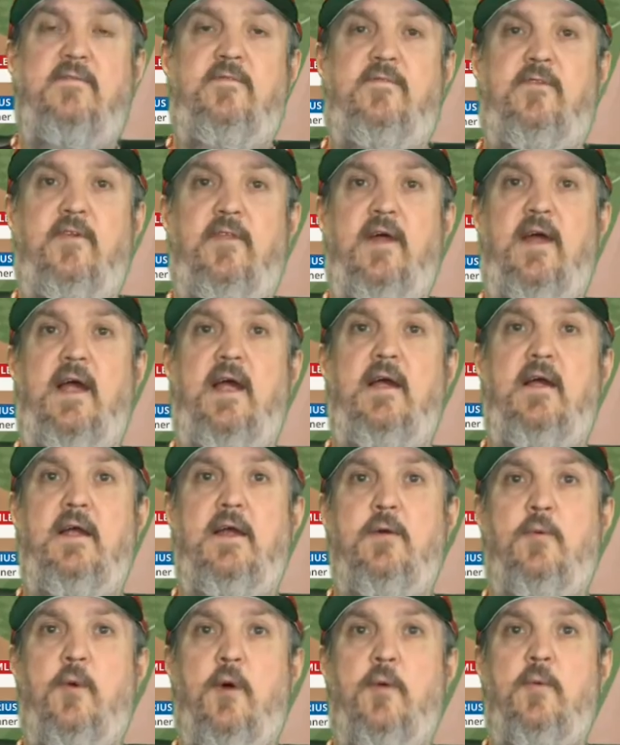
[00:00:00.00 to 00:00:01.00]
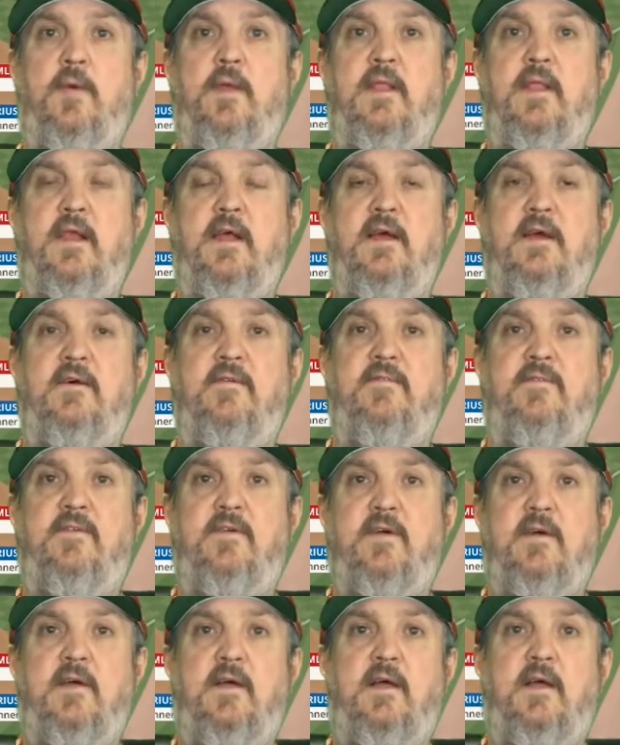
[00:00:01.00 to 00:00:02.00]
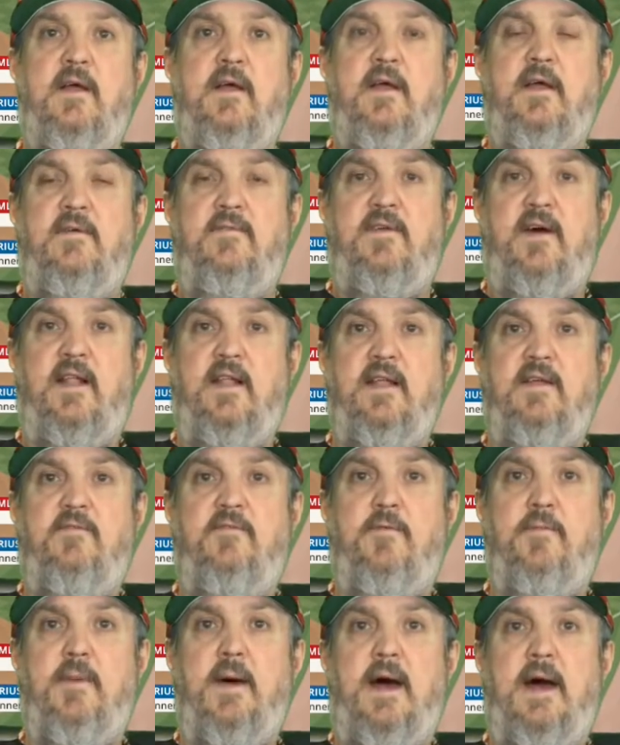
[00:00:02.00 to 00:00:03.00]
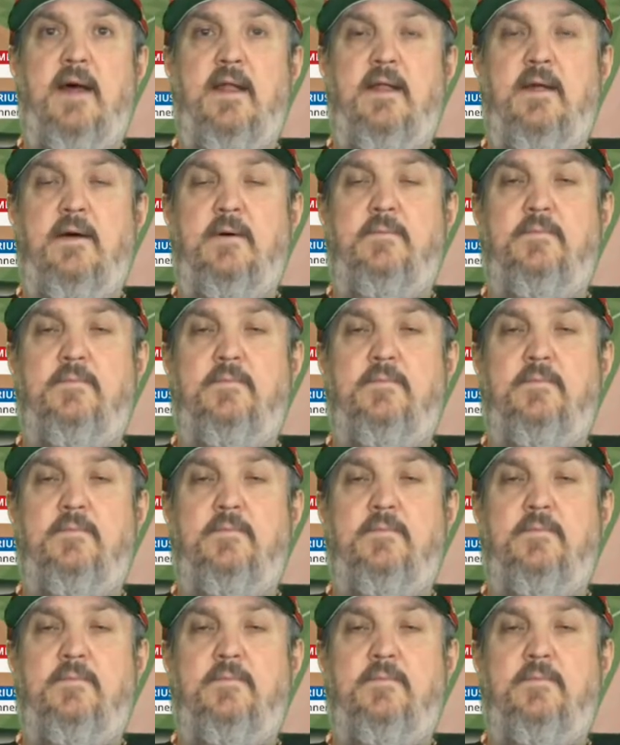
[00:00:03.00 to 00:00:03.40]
for the area where we live. If I lived about